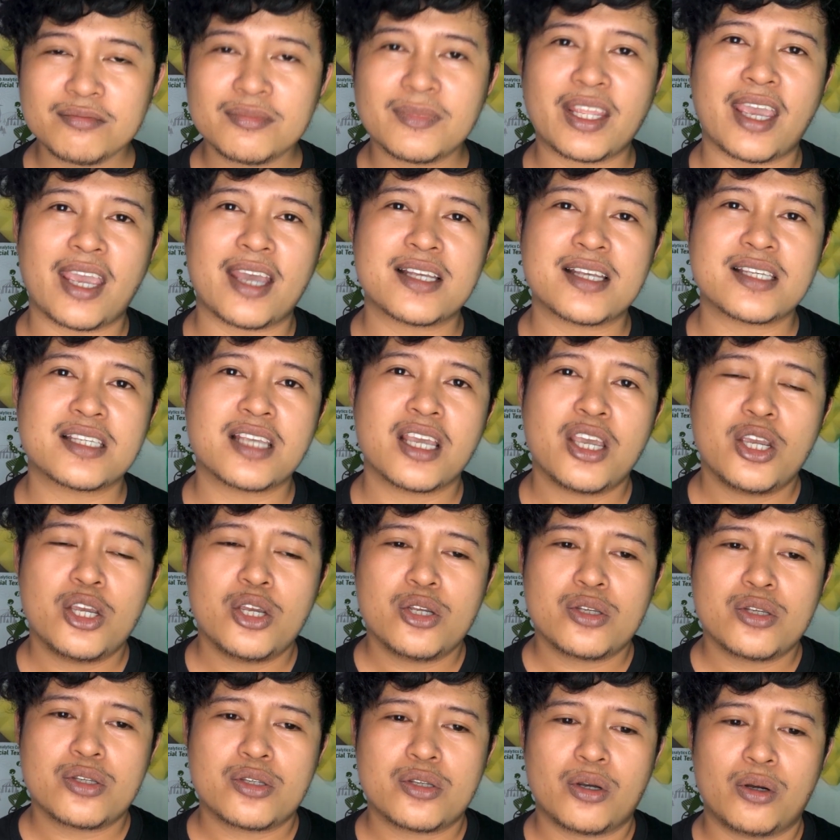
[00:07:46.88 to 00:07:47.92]
Yes,
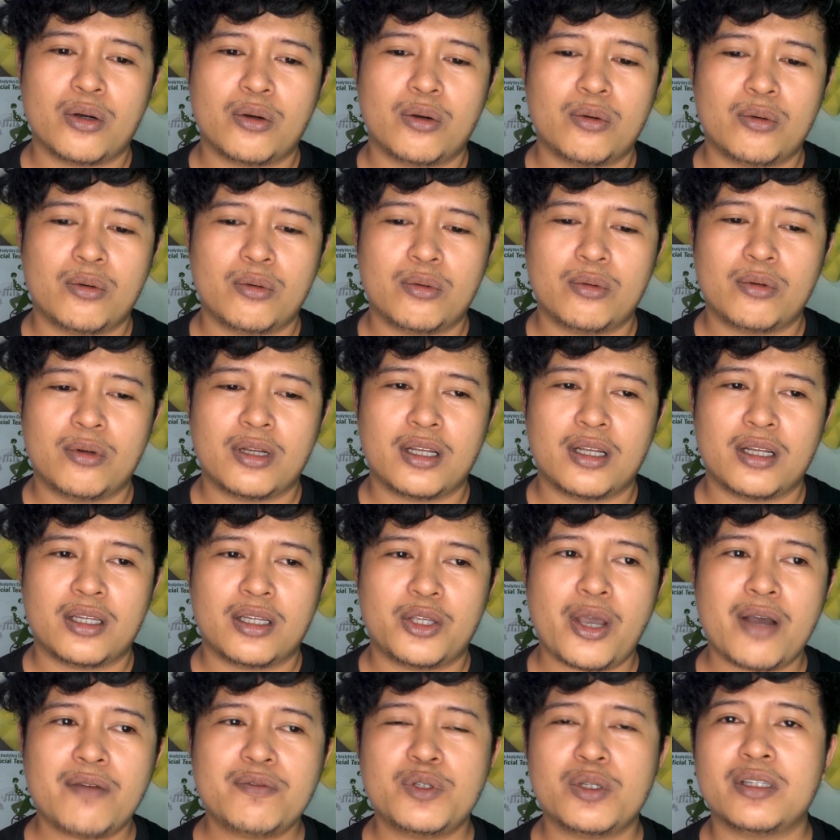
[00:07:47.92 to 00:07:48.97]
so
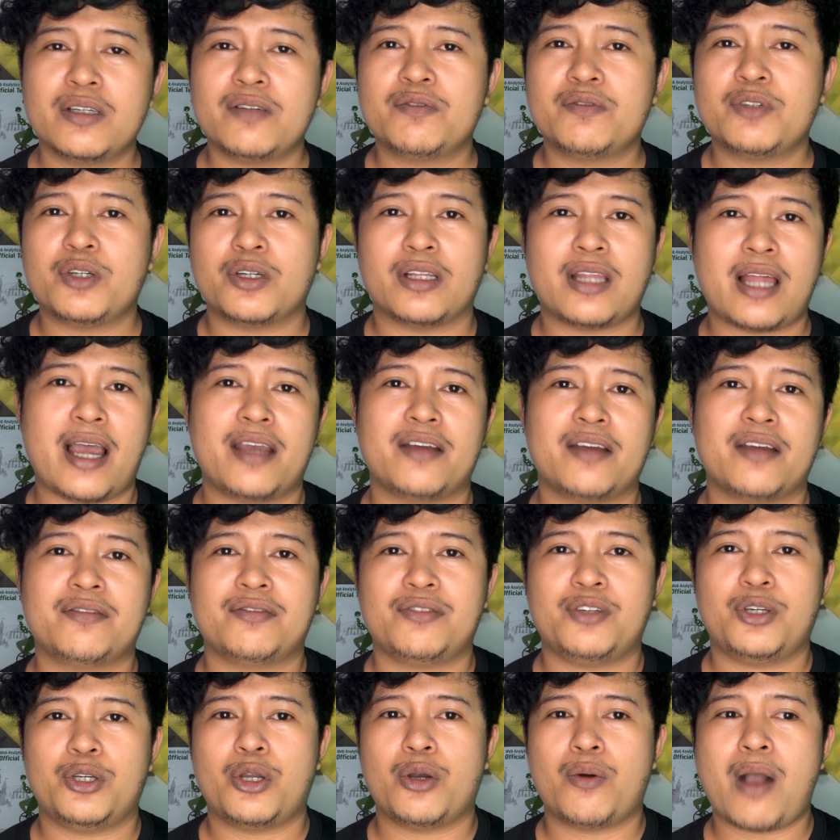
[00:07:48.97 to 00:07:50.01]
you have to live your
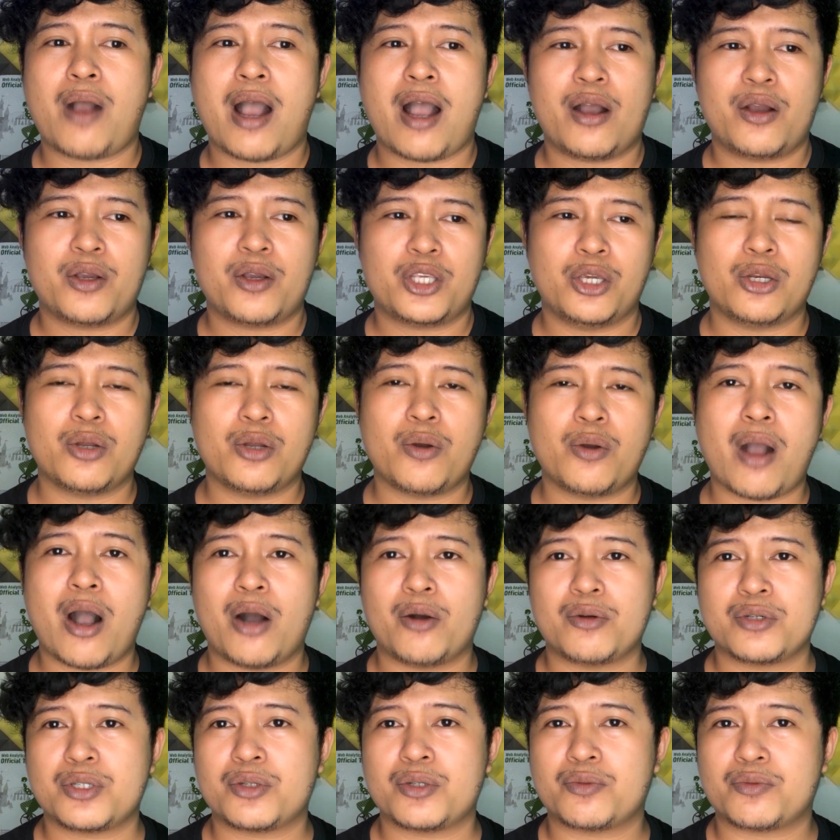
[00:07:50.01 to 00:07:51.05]
life. You know
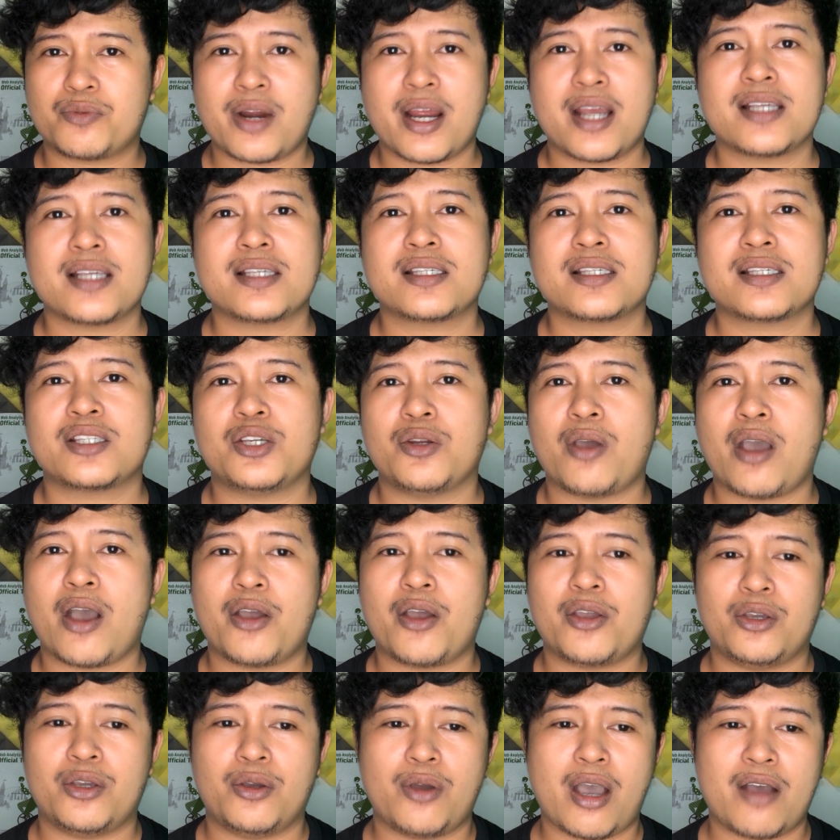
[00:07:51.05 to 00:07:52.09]
how to rest. You
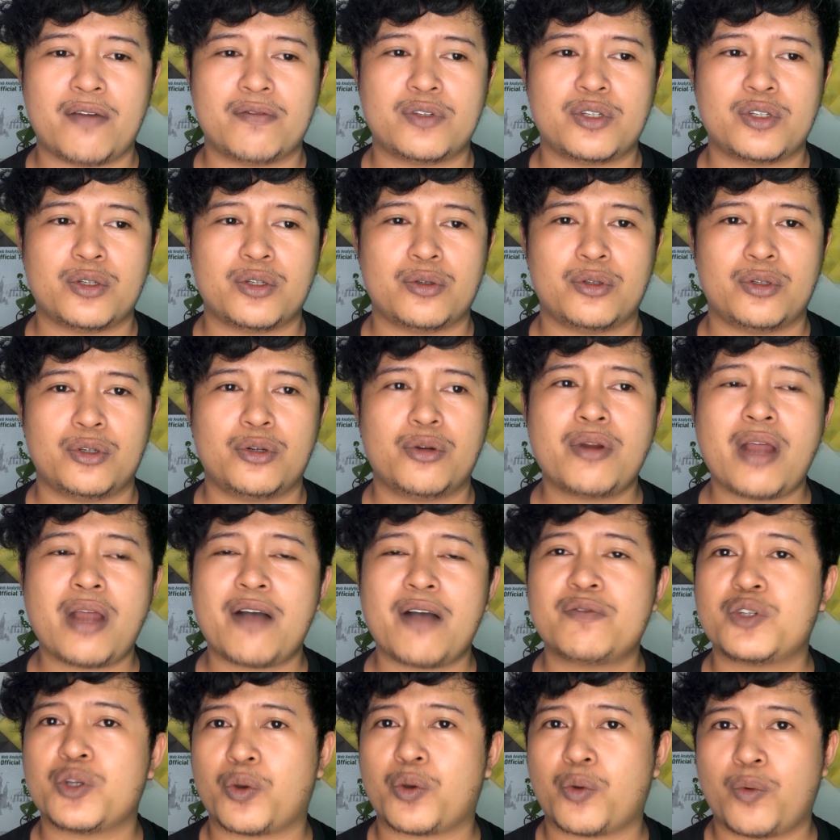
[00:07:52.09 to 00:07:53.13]
don't
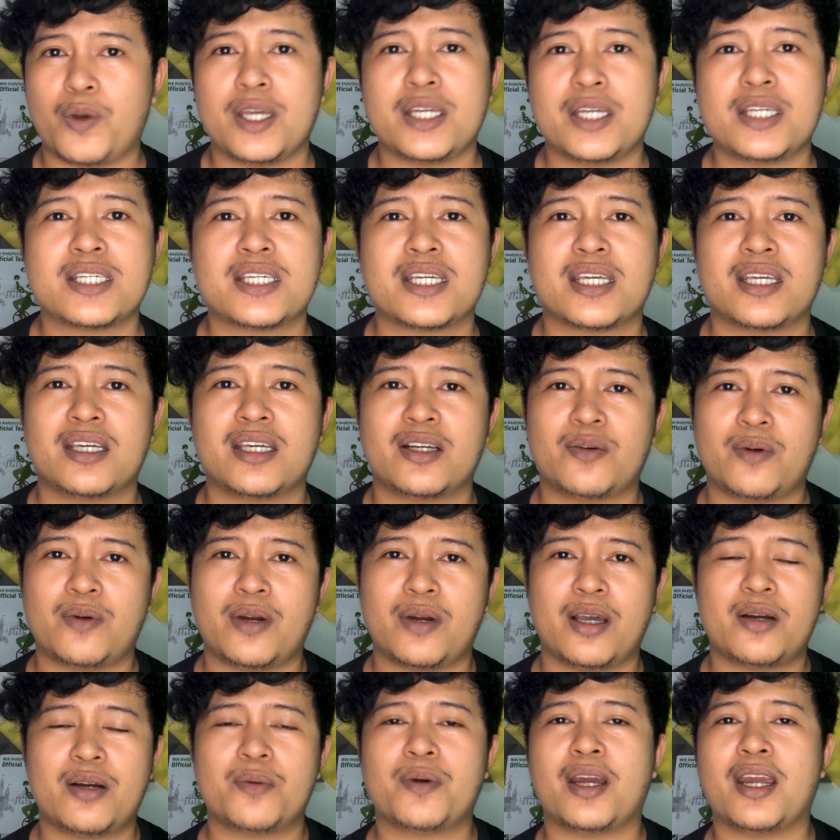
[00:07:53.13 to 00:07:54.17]
have to quit
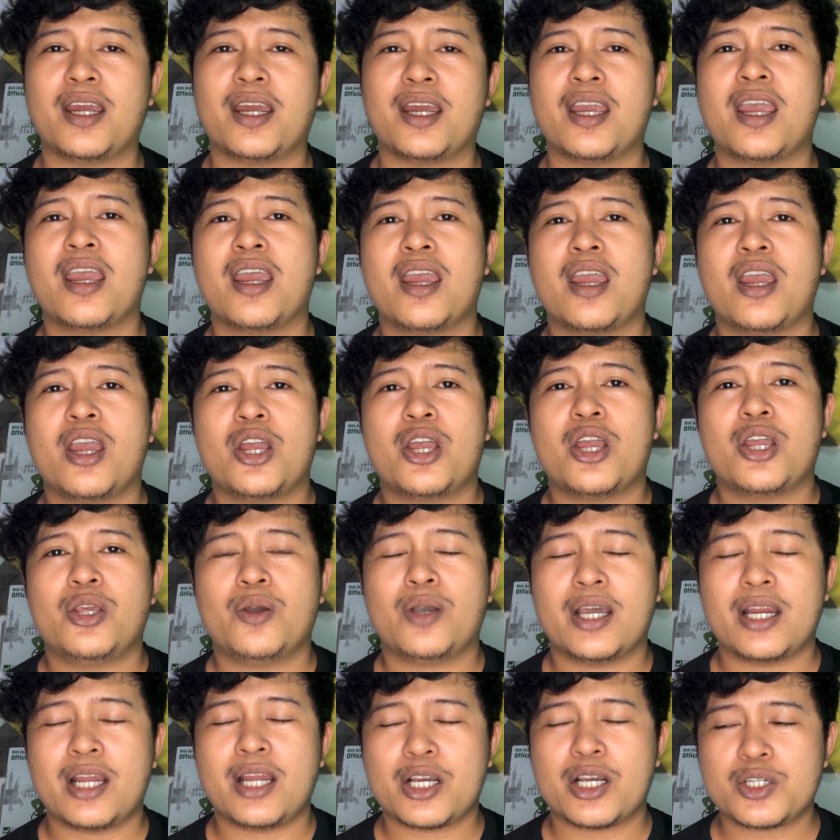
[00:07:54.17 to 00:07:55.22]
right away.
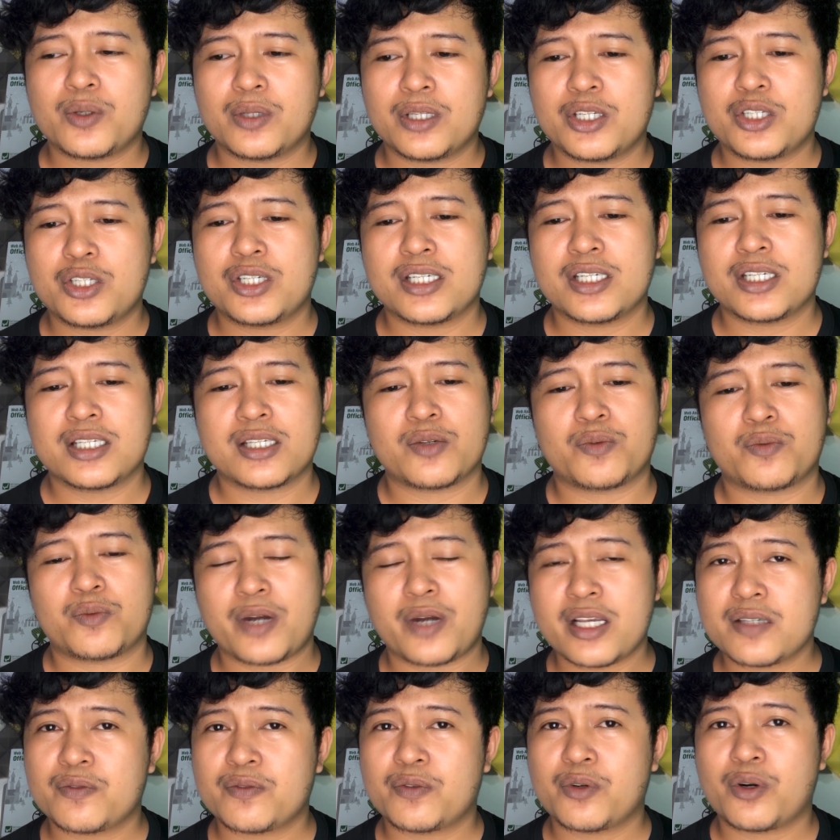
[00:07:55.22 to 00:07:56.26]
You can actually just
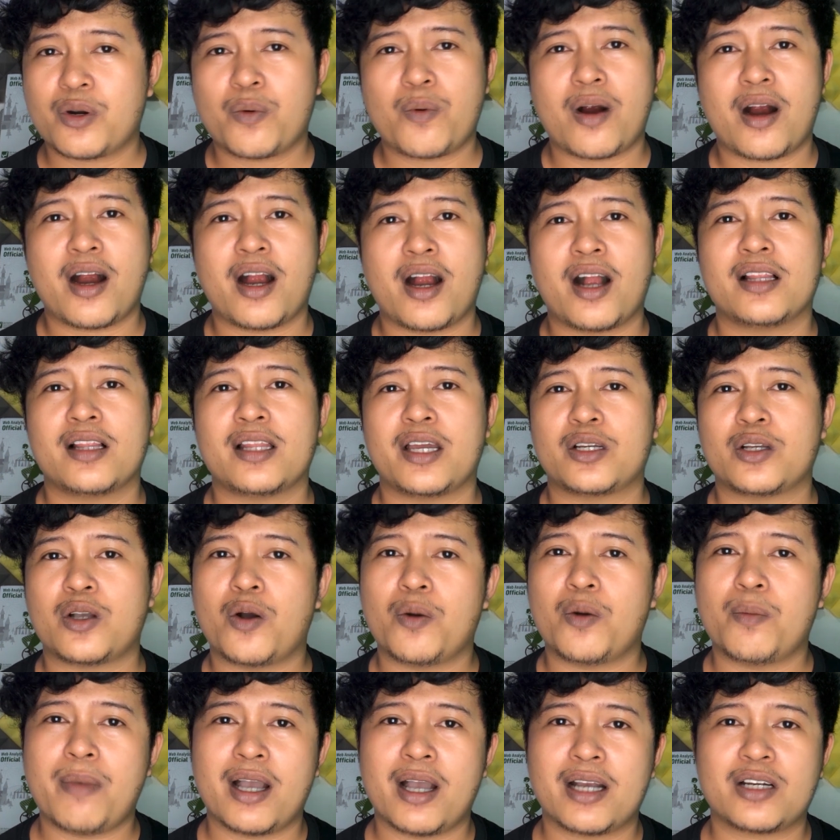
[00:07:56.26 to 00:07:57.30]
rest for a while and
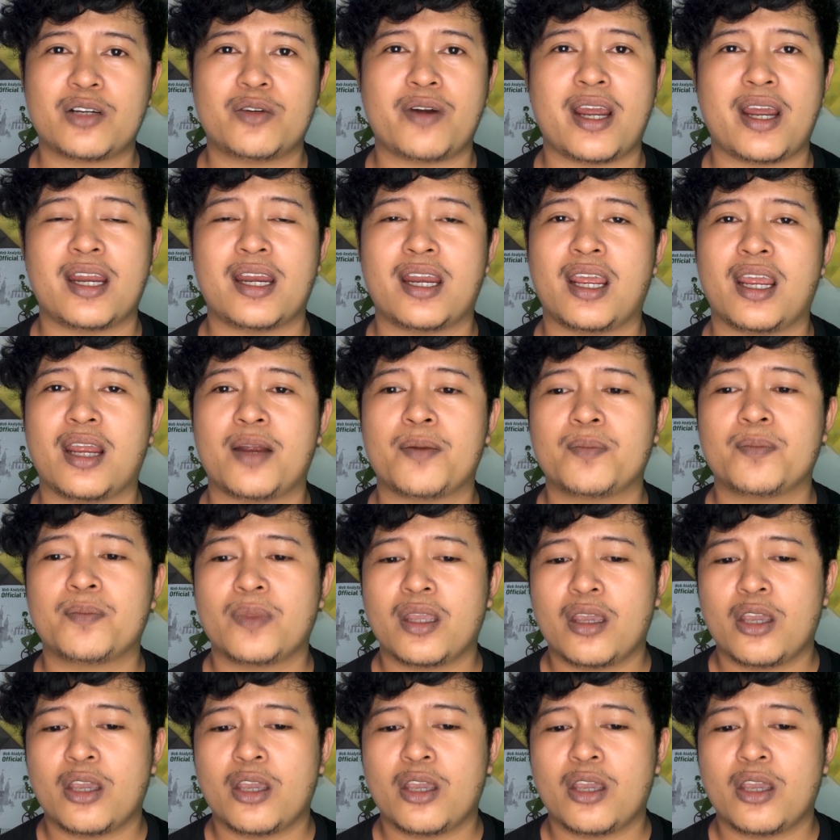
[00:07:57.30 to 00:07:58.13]
go back grinding.